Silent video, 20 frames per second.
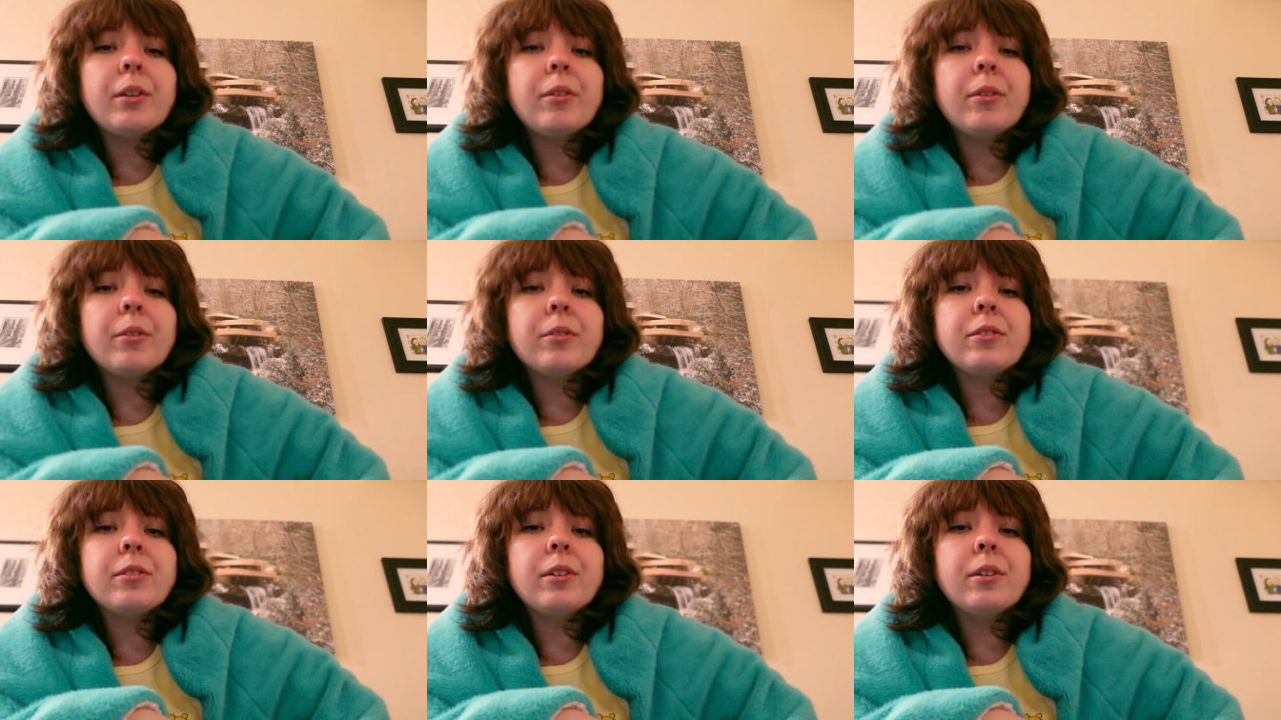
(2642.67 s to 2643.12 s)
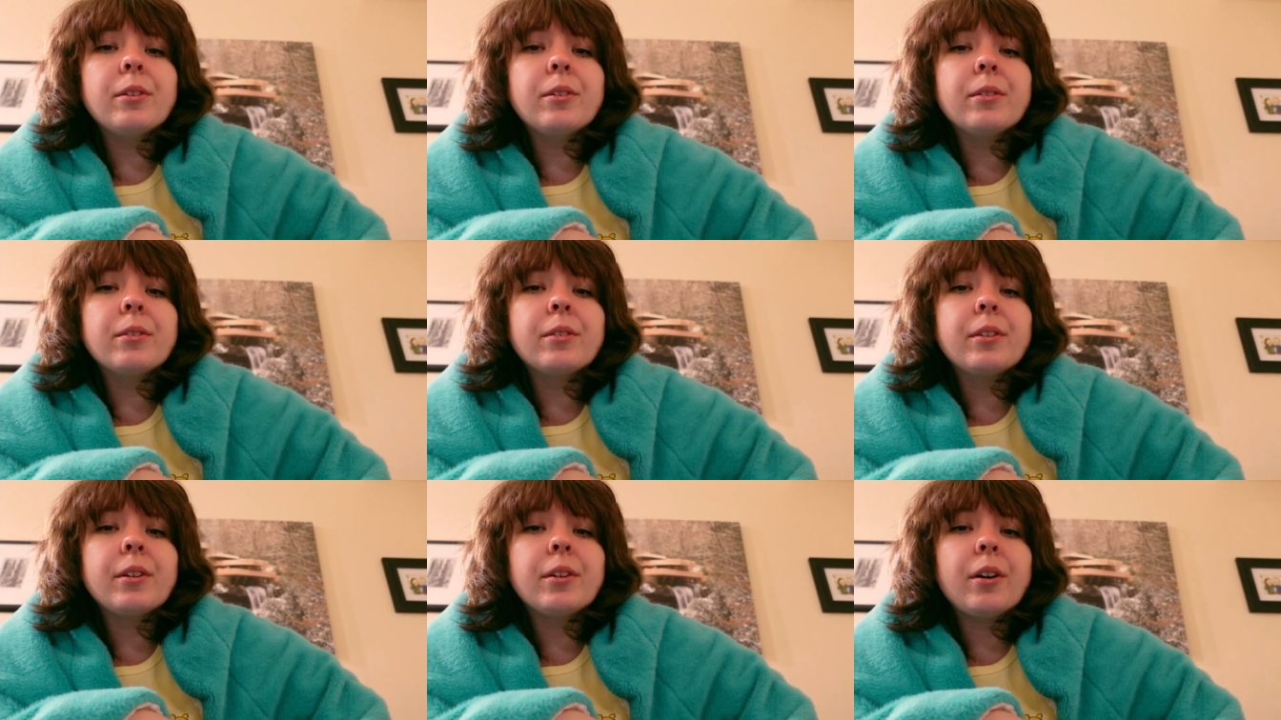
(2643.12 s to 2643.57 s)

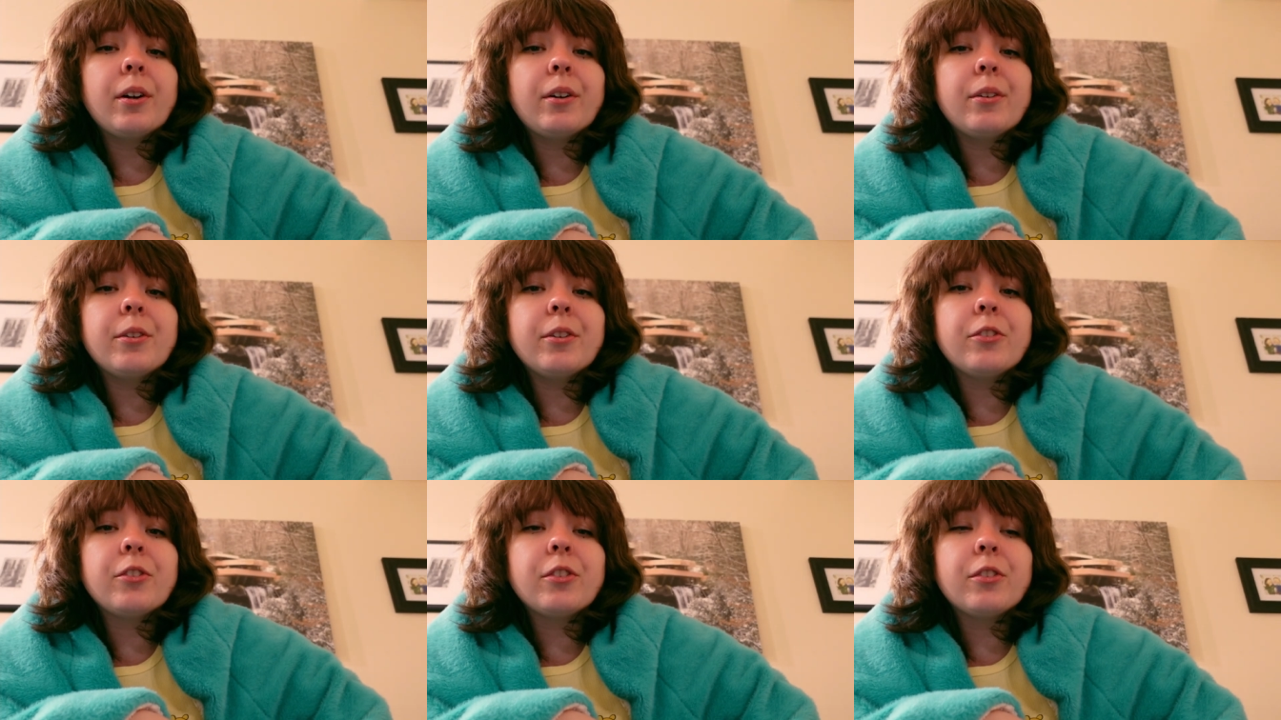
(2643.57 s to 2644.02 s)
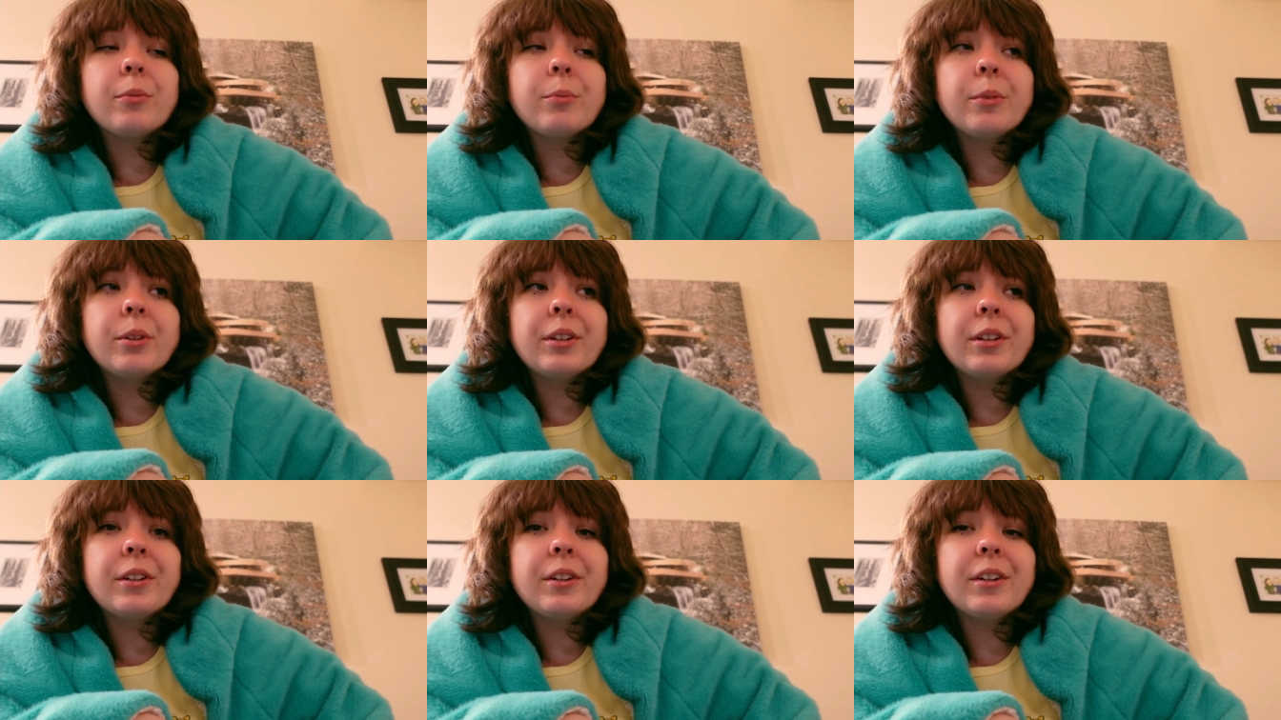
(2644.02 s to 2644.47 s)
also their art is just
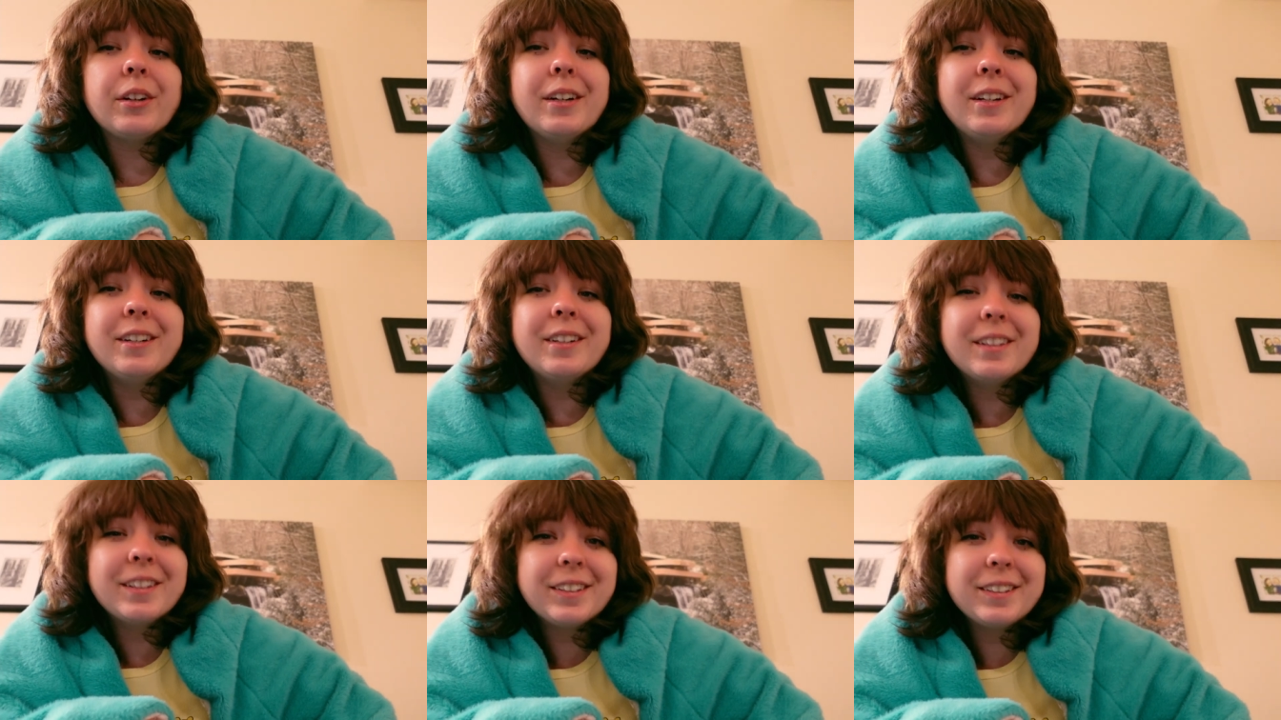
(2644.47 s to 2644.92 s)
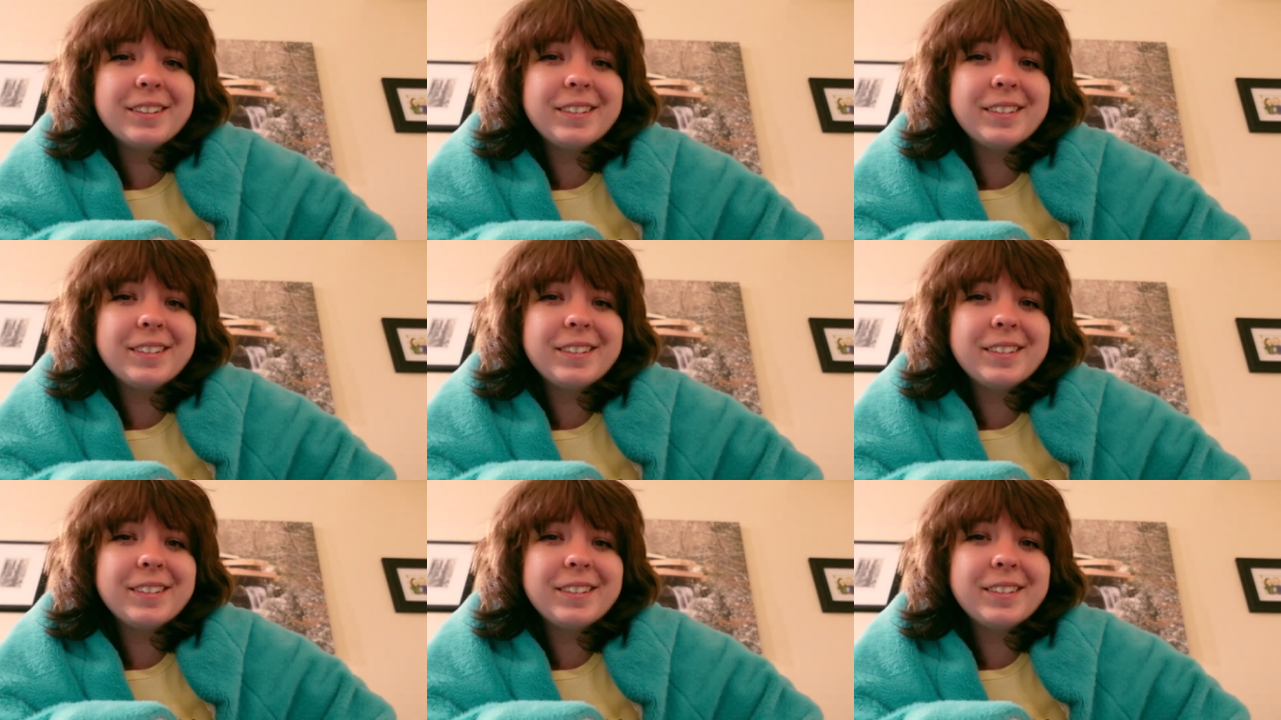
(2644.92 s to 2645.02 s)
really good.